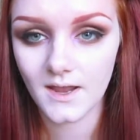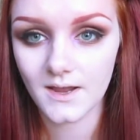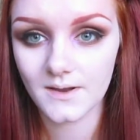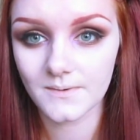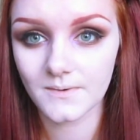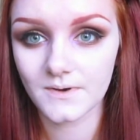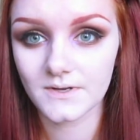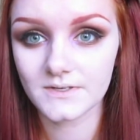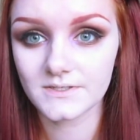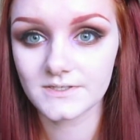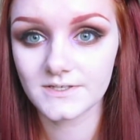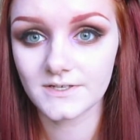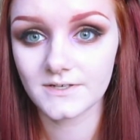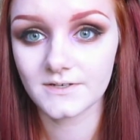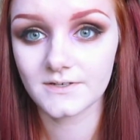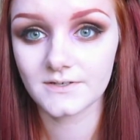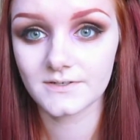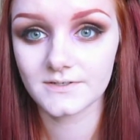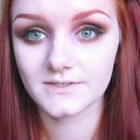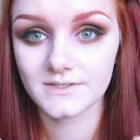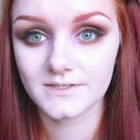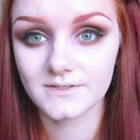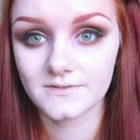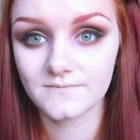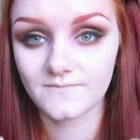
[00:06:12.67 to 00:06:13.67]
I'm going
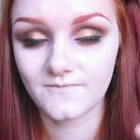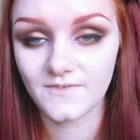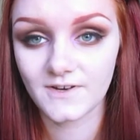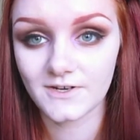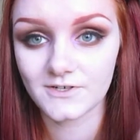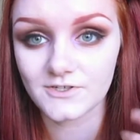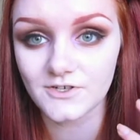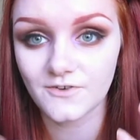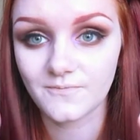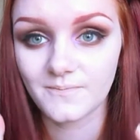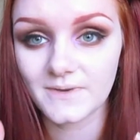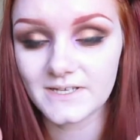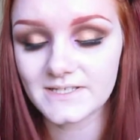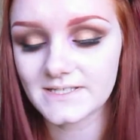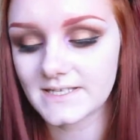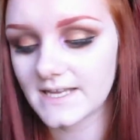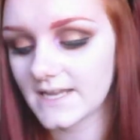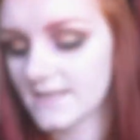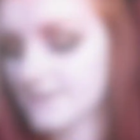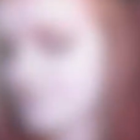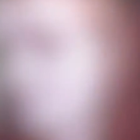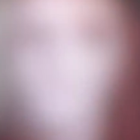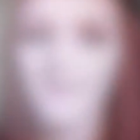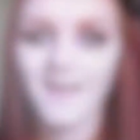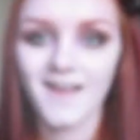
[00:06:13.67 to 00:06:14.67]
to finish off my
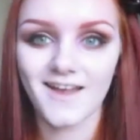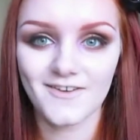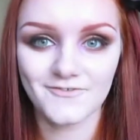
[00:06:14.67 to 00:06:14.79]
skin.